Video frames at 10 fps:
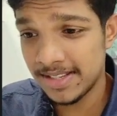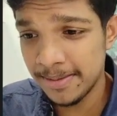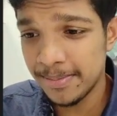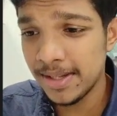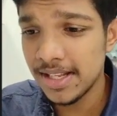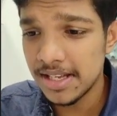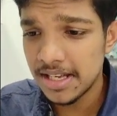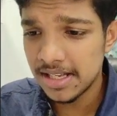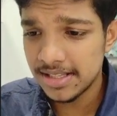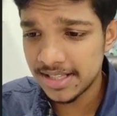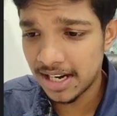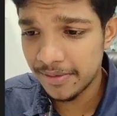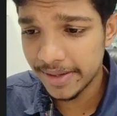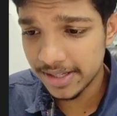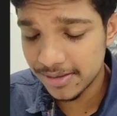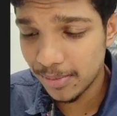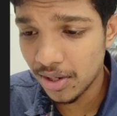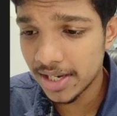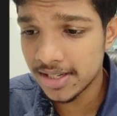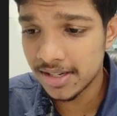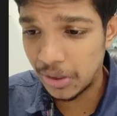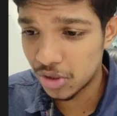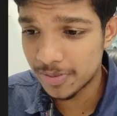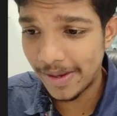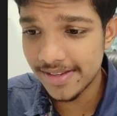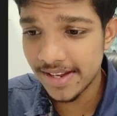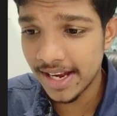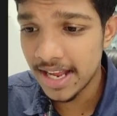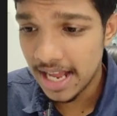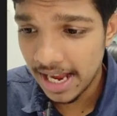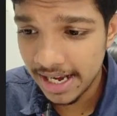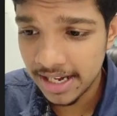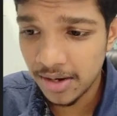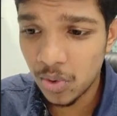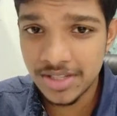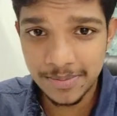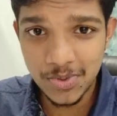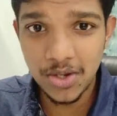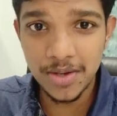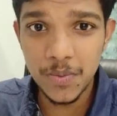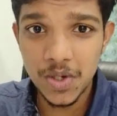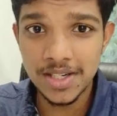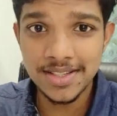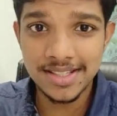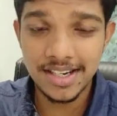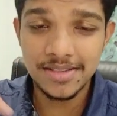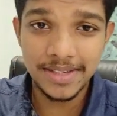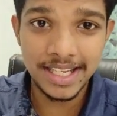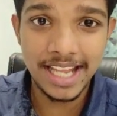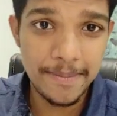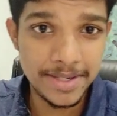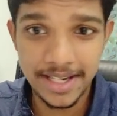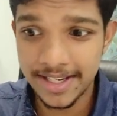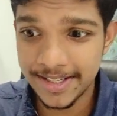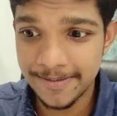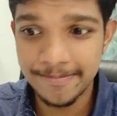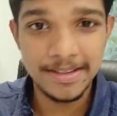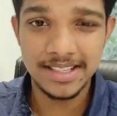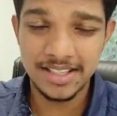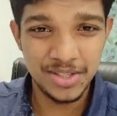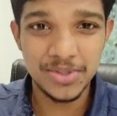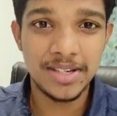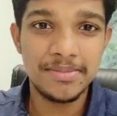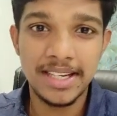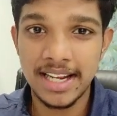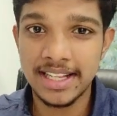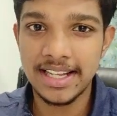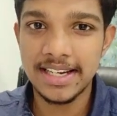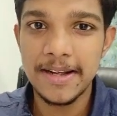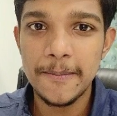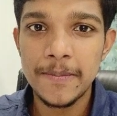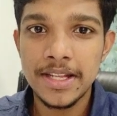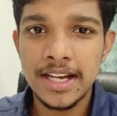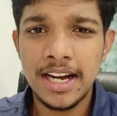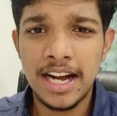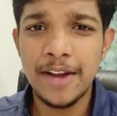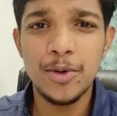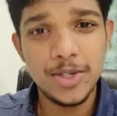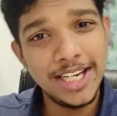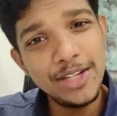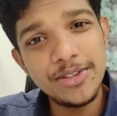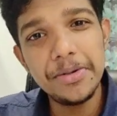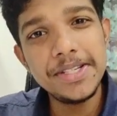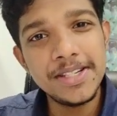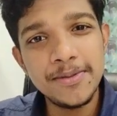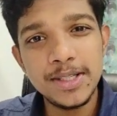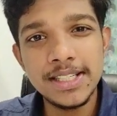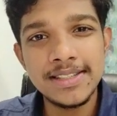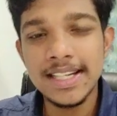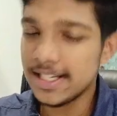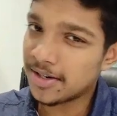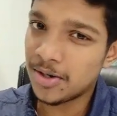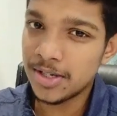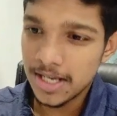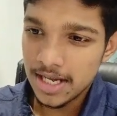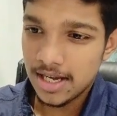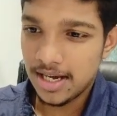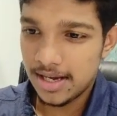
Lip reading: simple. Start with a small letter, no spacing, and all subsequent words starts with a capital letter. Do something like that. I will tell you the reason for this later on,